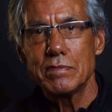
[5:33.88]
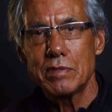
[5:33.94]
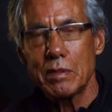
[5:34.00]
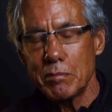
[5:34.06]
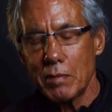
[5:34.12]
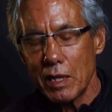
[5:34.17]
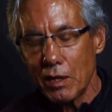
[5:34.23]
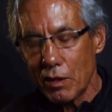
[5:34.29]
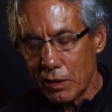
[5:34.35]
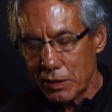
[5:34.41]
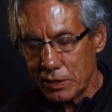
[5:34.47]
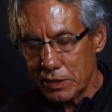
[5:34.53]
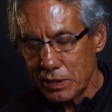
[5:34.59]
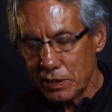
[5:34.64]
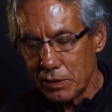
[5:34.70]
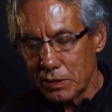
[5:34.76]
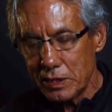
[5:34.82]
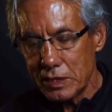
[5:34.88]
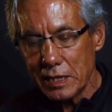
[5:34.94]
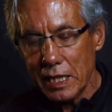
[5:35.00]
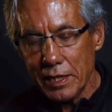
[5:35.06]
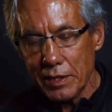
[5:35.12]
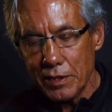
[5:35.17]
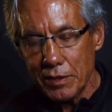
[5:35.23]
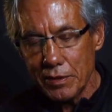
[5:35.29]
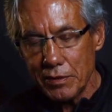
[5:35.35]
From my heart to yours,
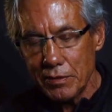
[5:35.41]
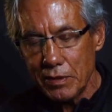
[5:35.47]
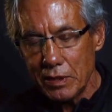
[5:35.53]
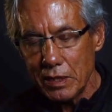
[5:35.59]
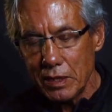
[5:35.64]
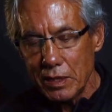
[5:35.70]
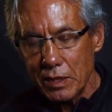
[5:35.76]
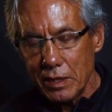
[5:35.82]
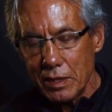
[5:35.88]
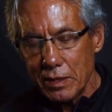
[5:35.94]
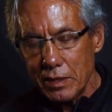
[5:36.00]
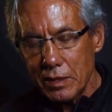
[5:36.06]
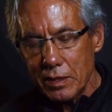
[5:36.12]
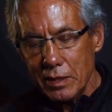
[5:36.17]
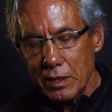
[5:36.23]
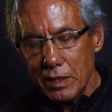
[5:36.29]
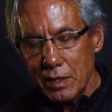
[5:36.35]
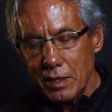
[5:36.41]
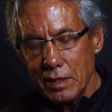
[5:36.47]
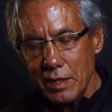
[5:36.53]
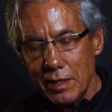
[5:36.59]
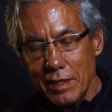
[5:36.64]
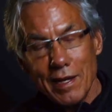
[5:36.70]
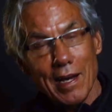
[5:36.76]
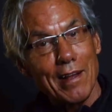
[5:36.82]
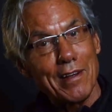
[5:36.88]
thank you.
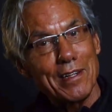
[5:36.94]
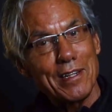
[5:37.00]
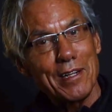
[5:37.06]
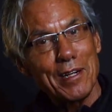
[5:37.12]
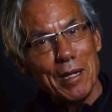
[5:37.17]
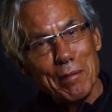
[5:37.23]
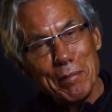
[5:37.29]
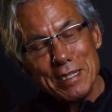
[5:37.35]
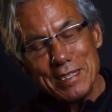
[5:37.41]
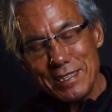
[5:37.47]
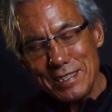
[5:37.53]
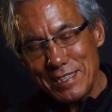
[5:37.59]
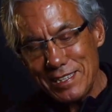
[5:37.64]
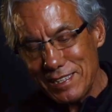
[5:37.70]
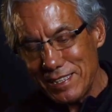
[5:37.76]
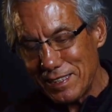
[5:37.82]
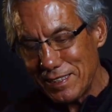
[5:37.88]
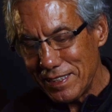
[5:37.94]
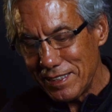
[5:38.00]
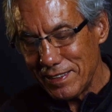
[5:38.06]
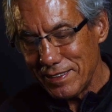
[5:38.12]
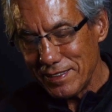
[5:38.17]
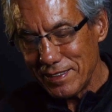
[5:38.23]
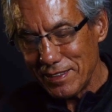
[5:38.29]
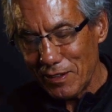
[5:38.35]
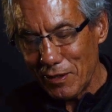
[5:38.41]
Alan Clements,
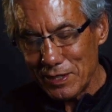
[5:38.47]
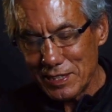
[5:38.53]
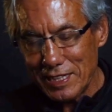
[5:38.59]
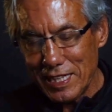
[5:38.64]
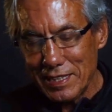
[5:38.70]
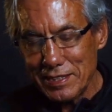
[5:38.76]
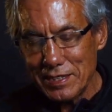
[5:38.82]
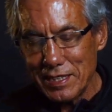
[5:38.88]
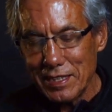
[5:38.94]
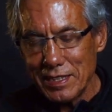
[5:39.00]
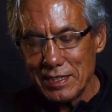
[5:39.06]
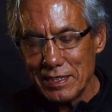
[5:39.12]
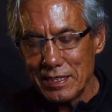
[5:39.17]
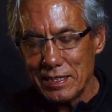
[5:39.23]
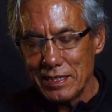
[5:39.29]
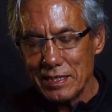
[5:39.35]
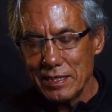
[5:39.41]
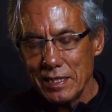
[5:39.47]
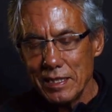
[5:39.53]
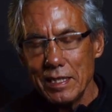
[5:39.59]
Los Angeles,